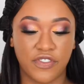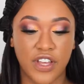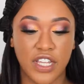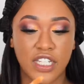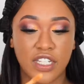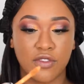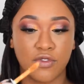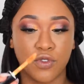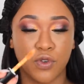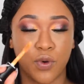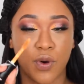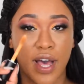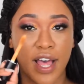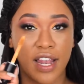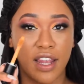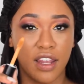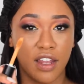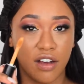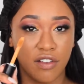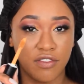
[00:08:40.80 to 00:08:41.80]
First of all,
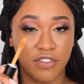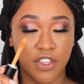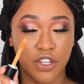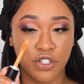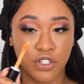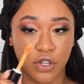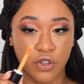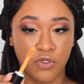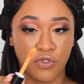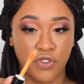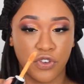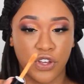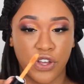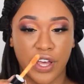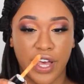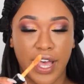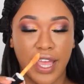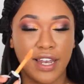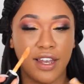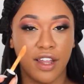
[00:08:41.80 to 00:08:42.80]
I love the doe
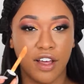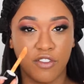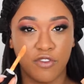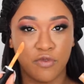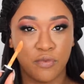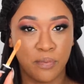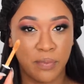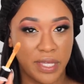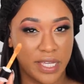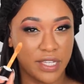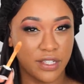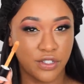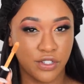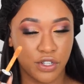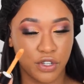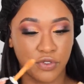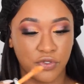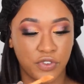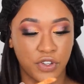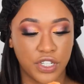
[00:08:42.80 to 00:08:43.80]
foot. I love big
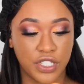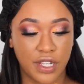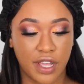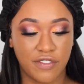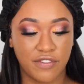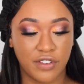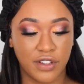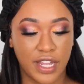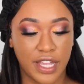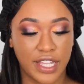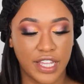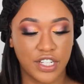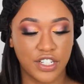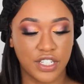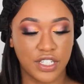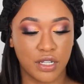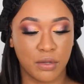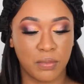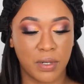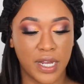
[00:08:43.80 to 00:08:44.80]
doe foots. I feel like it
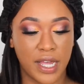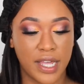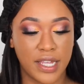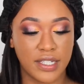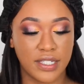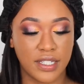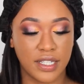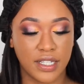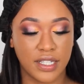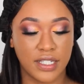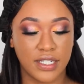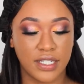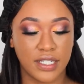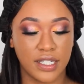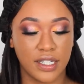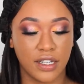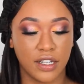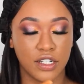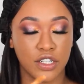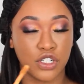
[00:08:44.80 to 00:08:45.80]
just applies the
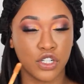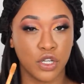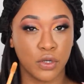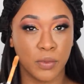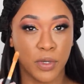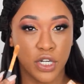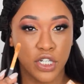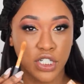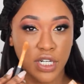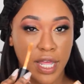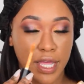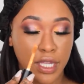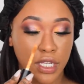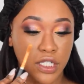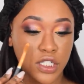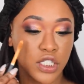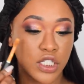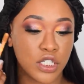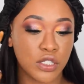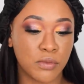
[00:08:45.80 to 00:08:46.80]
concealer so much
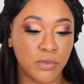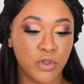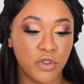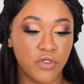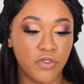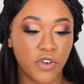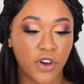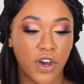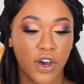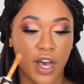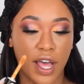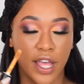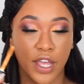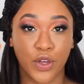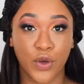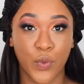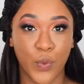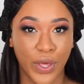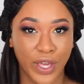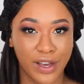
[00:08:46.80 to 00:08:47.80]
like smoother
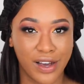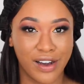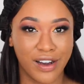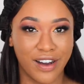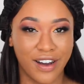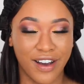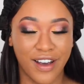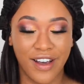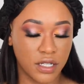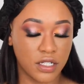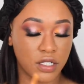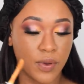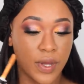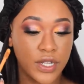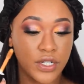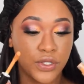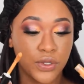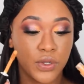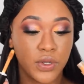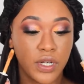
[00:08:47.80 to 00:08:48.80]
and quicker, so
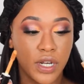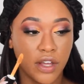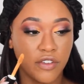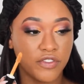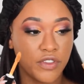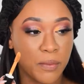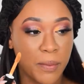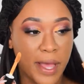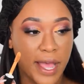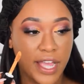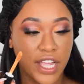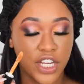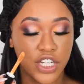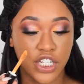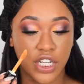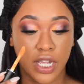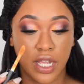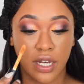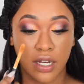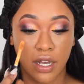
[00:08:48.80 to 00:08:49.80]
I do love the
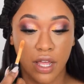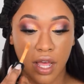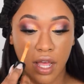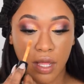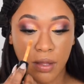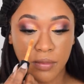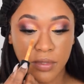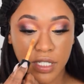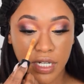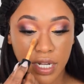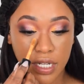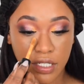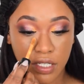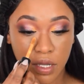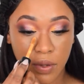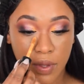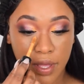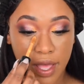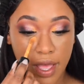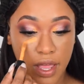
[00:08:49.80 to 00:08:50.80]
packaging. So let's
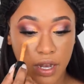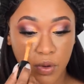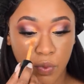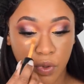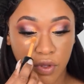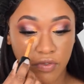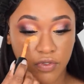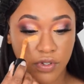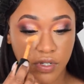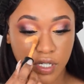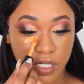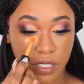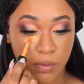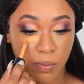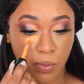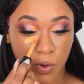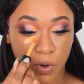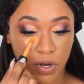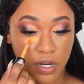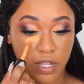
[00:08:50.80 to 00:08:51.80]
go ahead with
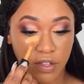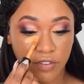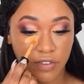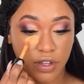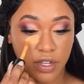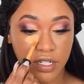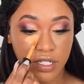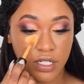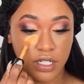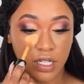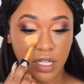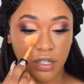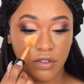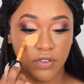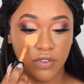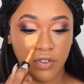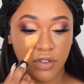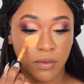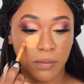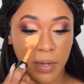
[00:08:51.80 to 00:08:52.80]
deep olive
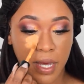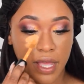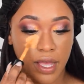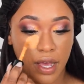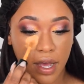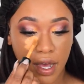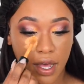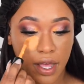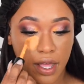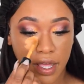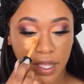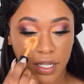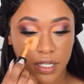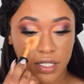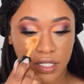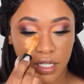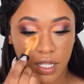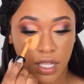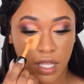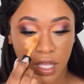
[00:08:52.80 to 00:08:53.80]
underneath my
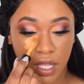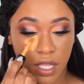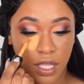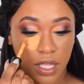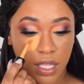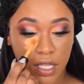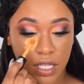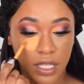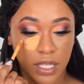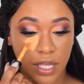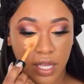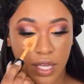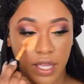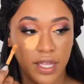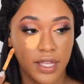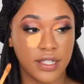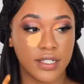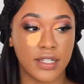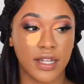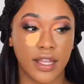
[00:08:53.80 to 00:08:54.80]
eyes. Yeah,
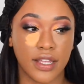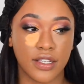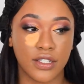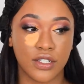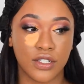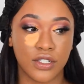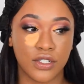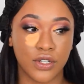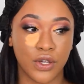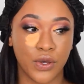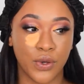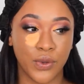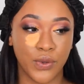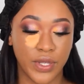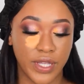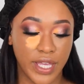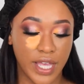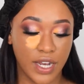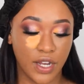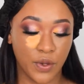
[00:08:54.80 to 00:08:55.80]
it's like so
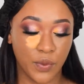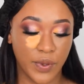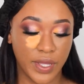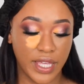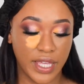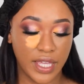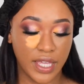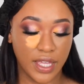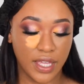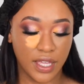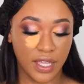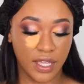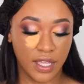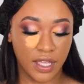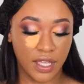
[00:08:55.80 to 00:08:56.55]
yellowy.